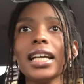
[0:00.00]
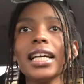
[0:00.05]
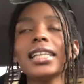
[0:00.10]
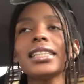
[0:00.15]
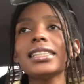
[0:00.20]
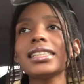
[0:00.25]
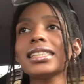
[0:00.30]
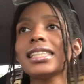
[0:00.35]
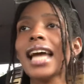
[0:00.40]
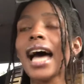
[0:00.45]

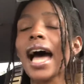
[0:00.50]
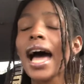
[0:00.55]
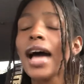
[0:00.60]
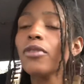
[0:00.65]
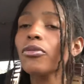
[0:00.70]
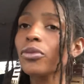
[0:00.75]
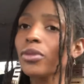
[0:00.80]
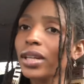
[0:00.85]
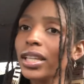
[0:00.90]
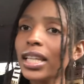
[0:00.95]
It's not
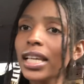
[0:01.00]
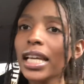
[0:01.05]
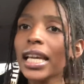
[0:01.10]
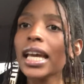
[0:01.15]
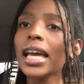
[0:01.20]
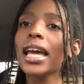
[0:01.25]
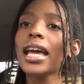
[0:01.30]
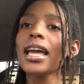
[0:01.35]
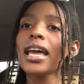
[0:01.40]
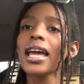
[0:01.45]
really
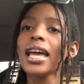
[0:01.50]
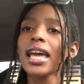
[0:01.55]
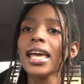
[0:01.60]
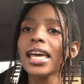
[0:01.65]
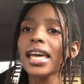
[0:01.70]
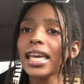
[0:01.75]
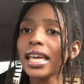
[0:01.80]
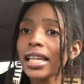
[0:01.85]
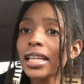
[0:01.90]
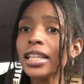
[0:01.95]

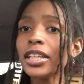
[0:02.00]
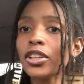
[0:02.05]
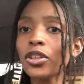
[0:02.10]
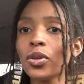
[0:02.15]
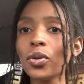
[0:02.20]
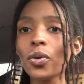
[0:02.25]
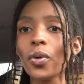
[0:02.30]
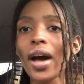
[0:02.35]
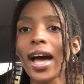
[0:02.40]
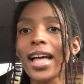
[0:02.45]
healing
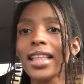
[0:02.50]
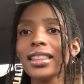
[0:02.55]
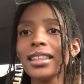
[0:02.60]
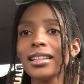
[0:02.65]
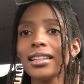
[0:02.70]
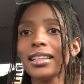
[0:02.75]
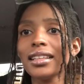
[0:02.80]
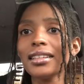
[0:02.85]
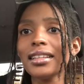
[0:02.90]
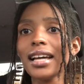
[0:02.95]
you at
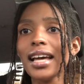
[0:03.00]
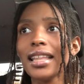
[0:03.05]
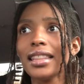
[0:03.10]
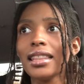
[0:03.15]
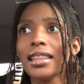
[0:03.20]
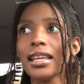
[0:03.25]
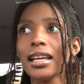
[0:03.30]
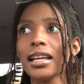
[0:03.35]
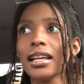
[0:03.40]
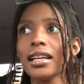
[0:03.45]

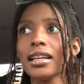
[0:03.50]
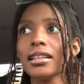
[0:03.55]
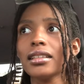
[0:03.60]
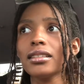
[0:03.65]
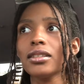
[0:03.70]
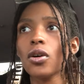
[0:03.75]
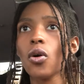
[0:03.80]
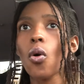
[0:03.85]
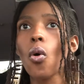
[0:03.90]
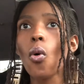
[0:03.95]
the
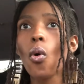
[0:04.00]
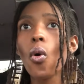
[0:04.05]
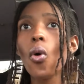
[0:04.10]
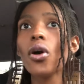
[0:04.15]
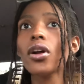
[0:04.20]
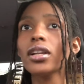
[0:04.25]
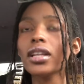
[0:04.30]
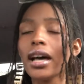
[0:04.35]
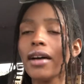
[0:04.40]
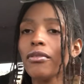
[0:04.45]

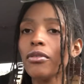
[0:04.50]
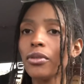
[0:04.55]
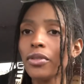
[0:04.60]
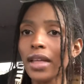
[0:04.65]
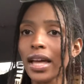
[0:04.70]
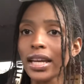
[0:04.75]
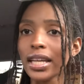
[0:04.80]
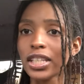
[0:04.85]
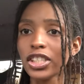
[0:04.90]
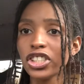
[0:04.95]
core level
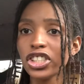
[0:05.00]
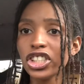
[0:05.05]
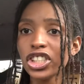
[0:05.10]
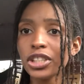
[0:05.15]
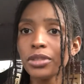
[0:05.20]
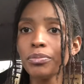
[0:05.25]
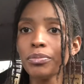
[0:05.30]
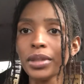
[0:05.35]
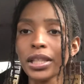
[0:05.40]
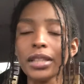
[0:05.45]
that it
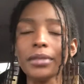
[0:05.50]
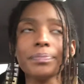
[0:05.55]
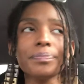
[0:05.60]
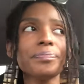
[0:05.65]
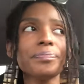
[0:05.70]
should be.